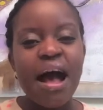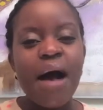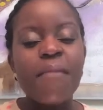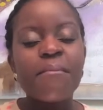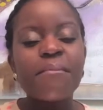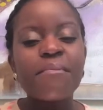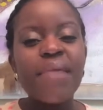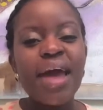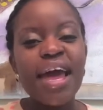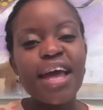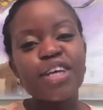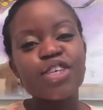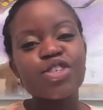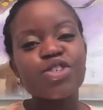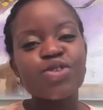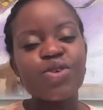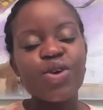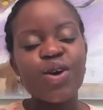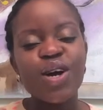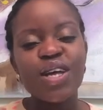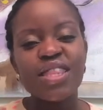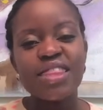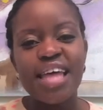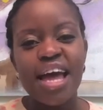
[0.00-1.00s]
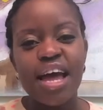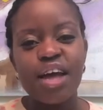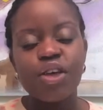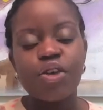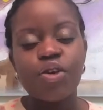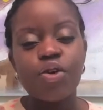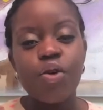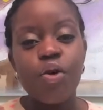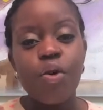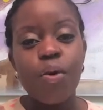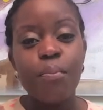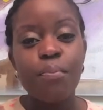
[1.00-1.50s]
Make sure
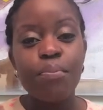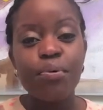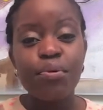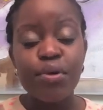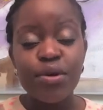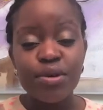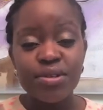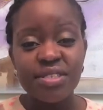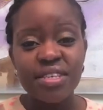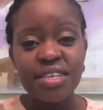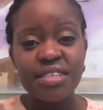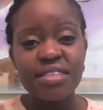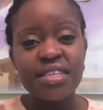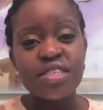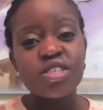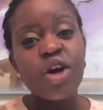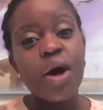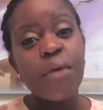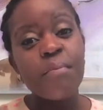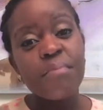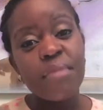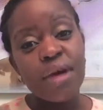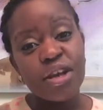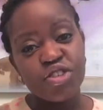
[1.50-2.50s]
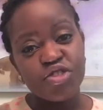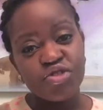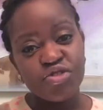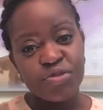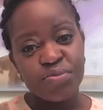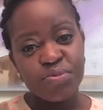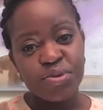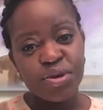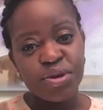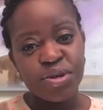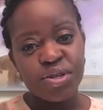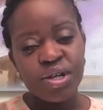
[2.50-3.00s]
that your processes are
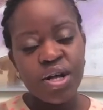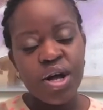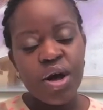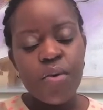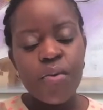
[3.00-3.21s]
measurable.